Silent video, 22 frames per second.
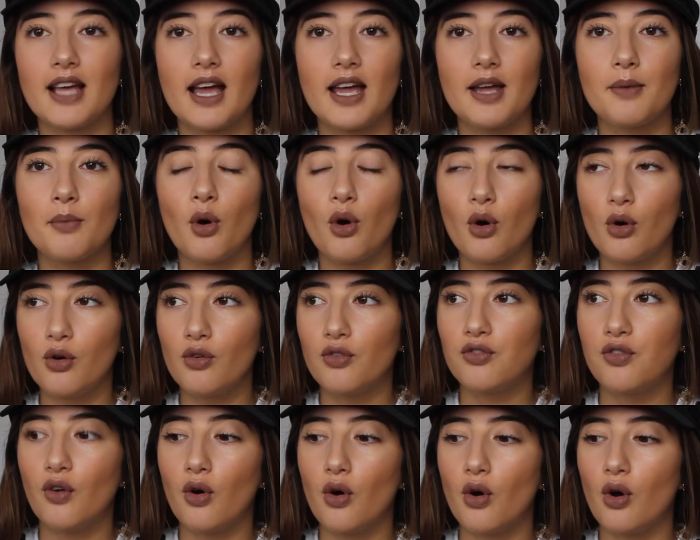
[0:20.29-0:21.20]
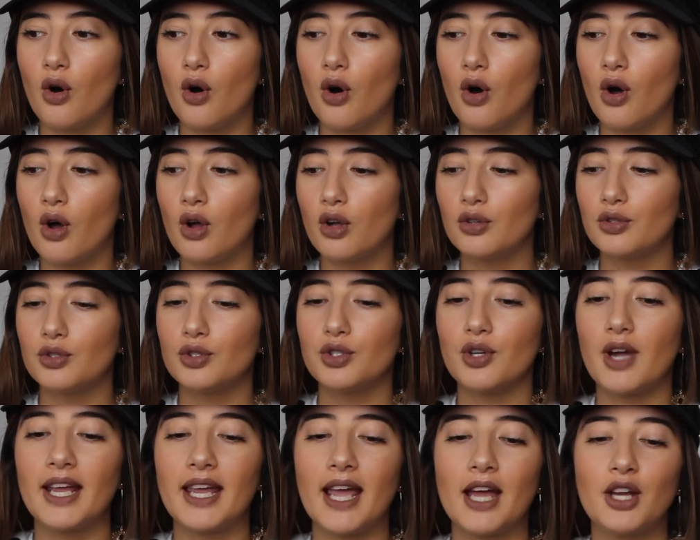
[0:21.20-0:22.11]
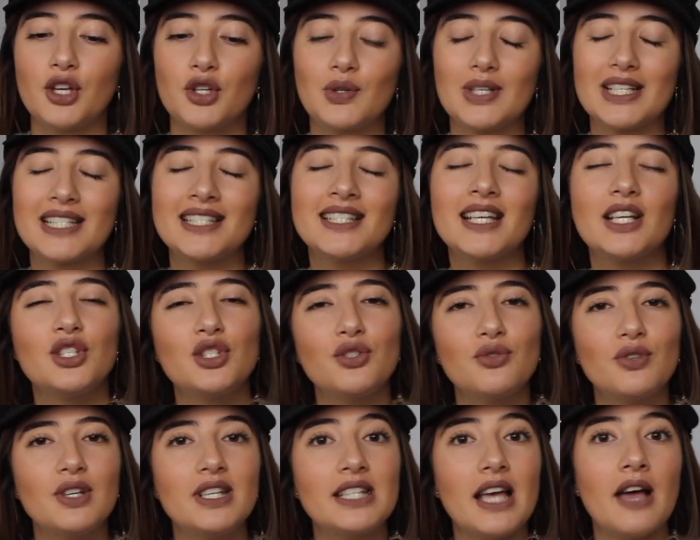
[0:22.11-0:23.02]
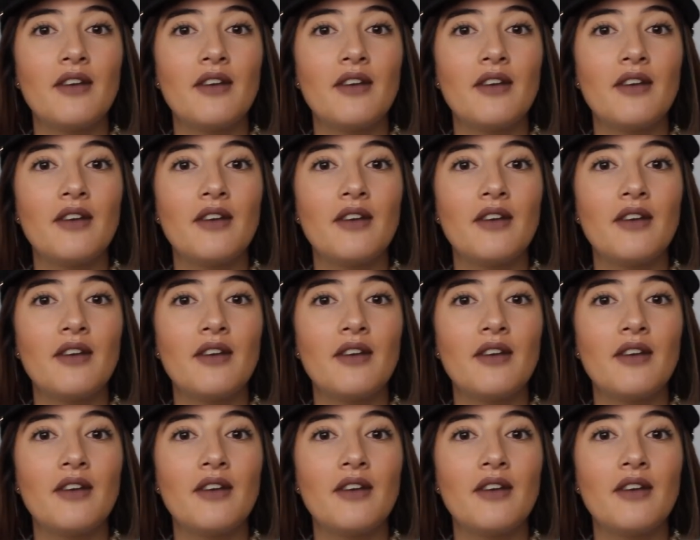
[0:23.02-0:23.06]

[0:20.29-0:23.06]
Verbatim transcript: I am all for trying out new accessories.